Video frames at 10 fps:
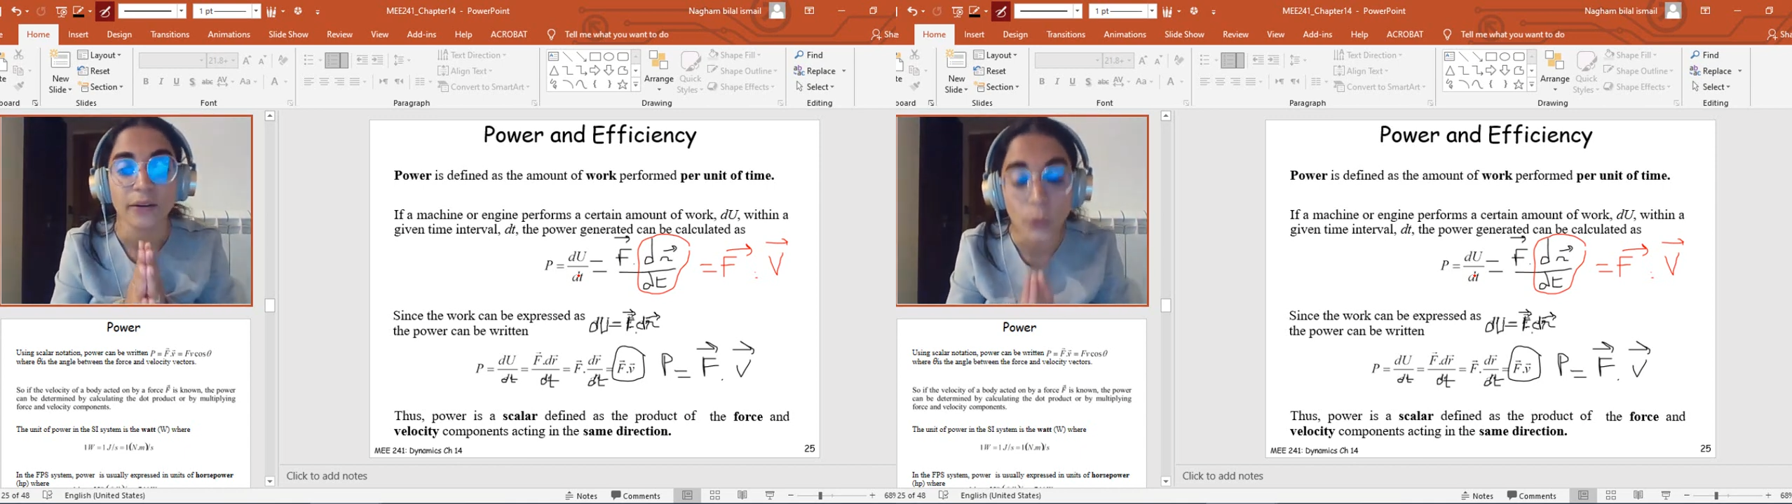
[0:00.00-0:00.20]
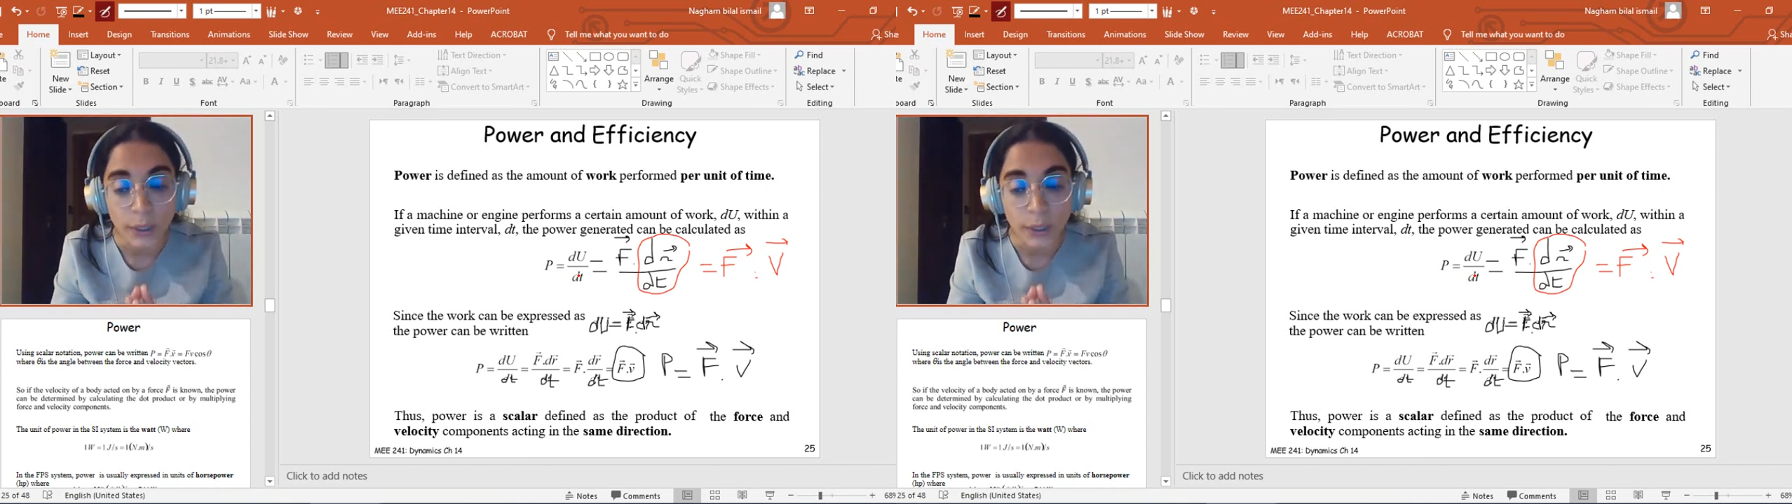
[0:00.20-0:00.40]

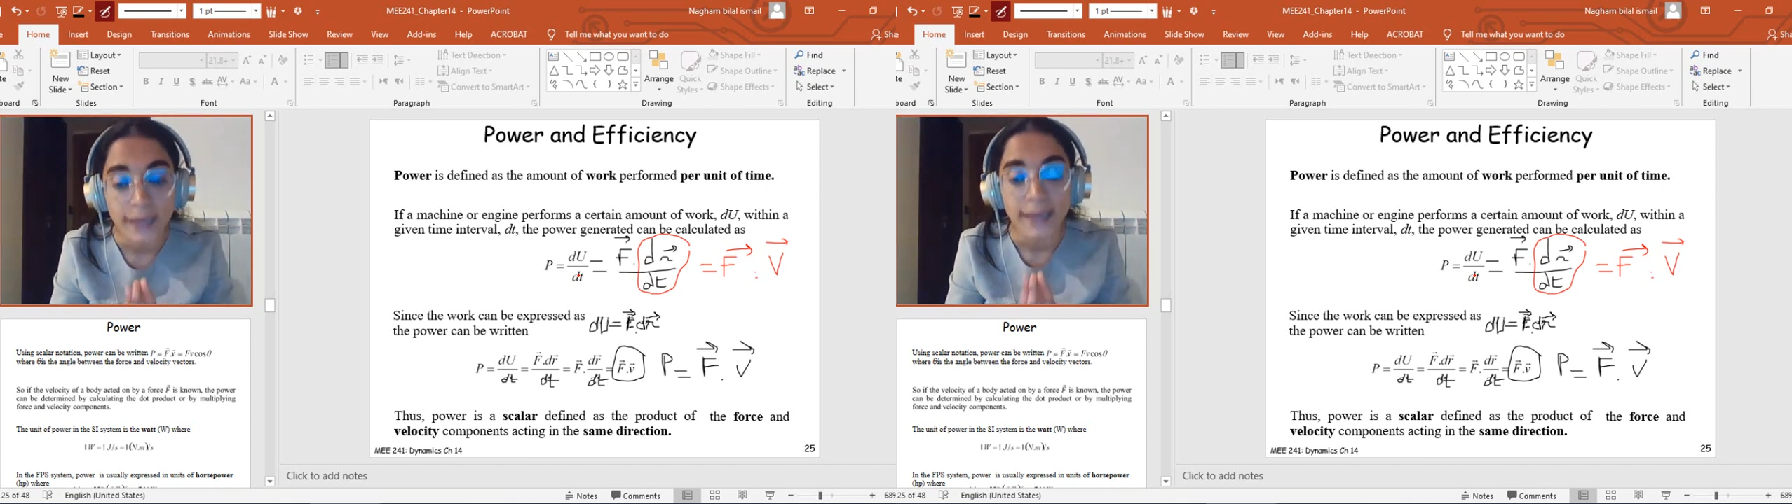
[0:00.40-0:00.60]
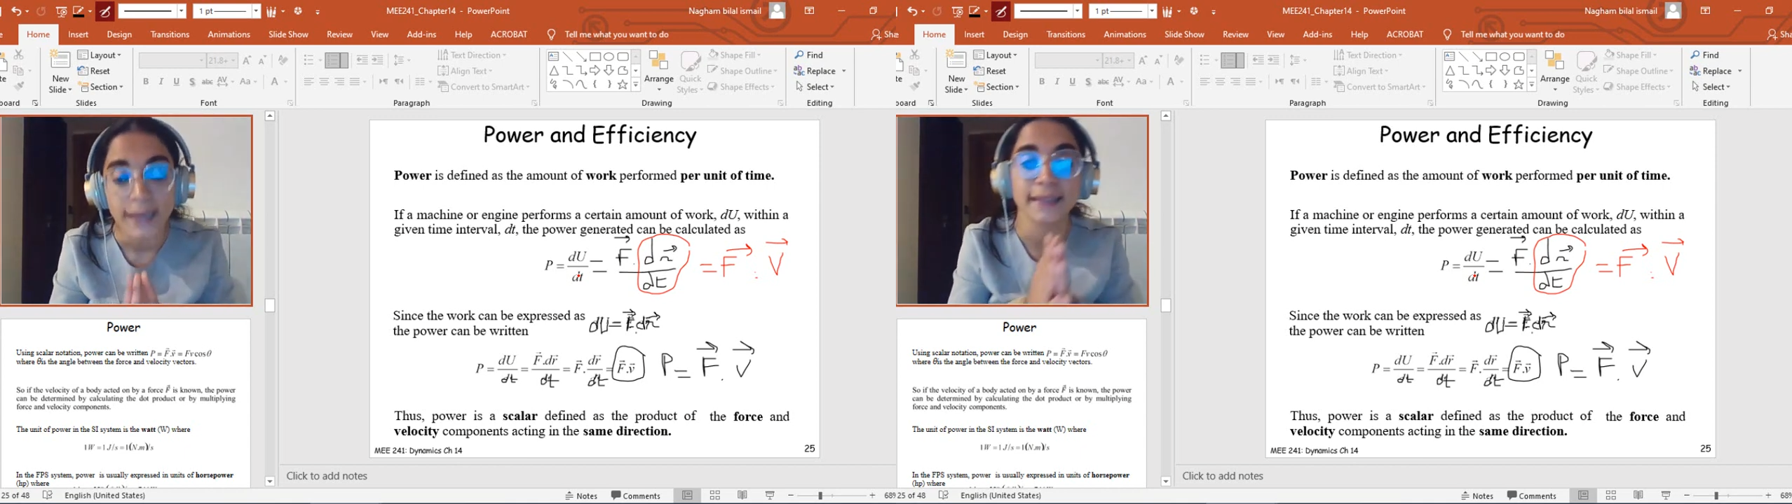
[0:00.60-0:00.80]

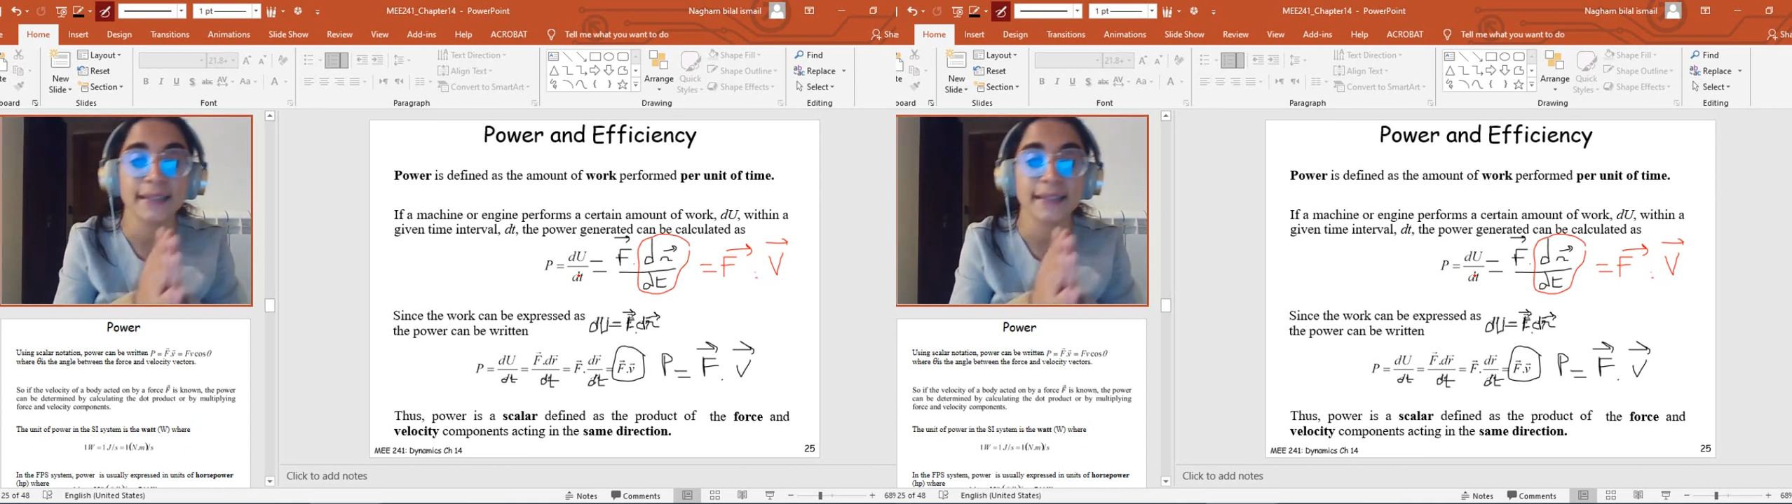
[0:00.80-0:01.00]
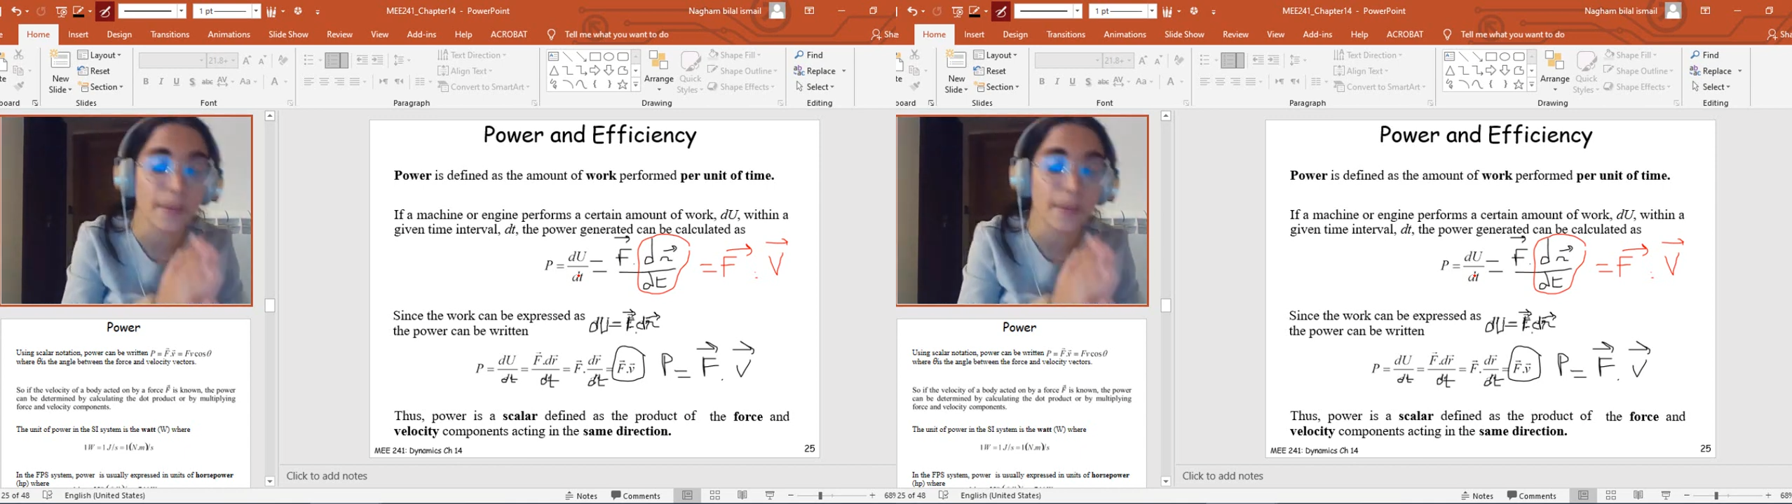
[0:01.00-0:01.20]
or it is